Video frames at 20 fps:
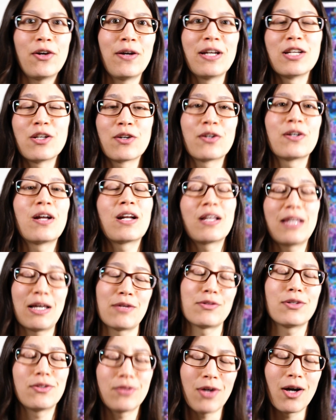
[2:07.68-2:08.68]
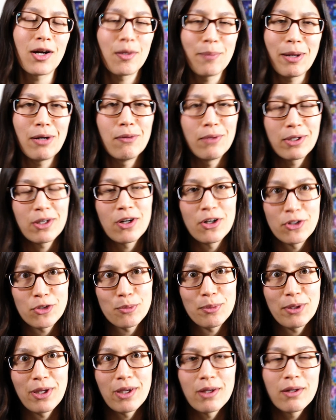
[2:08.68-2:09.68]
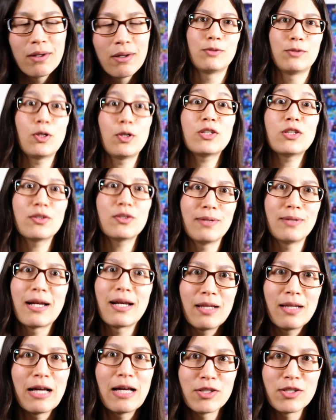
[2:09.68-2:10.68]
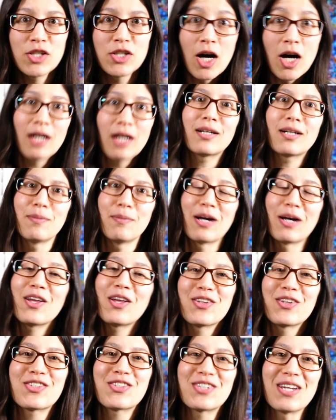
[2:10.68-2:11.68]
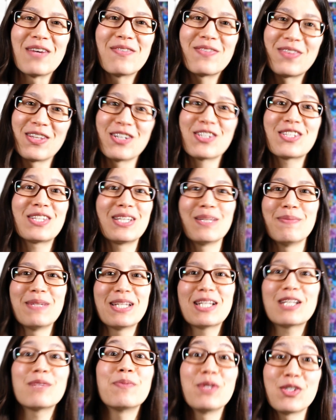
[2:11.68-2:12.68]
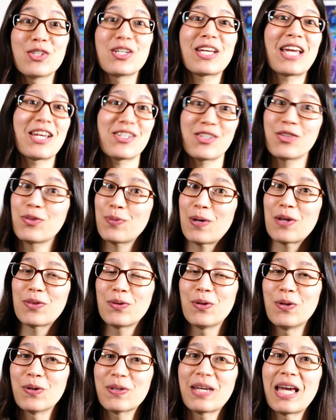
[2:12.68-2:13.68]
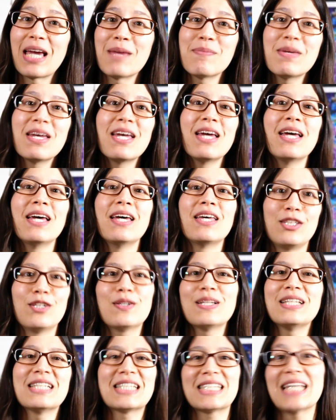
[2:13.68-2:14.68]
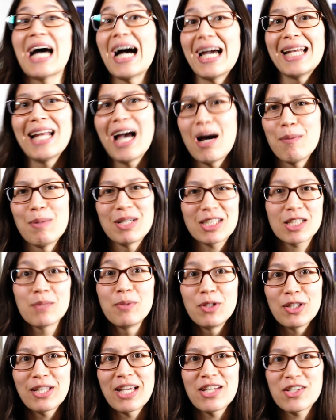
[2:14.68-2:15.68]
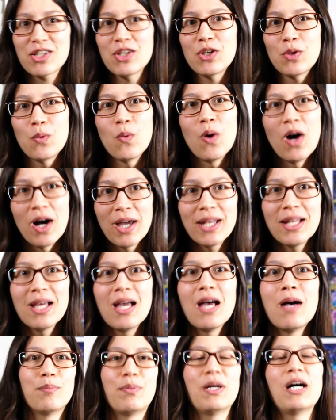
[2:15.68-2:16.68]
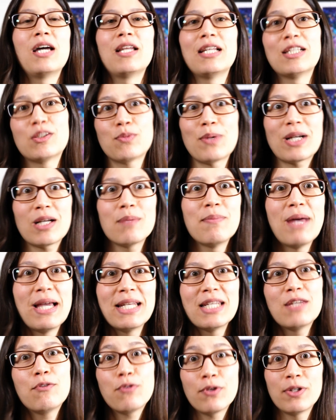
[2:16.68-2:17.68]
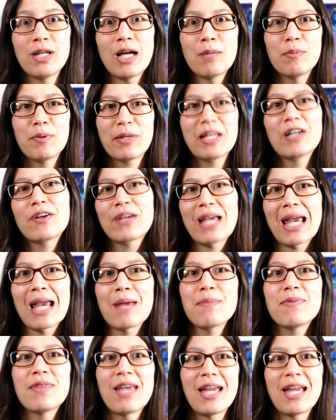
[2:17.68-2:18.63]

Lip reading: and you're not allowed to talk about what card you're playing. You're also not allowed to talk about other stuff. There's limited communication throughout the whole game. You can decide how much communication you want, but it's recommended for a non-beginner game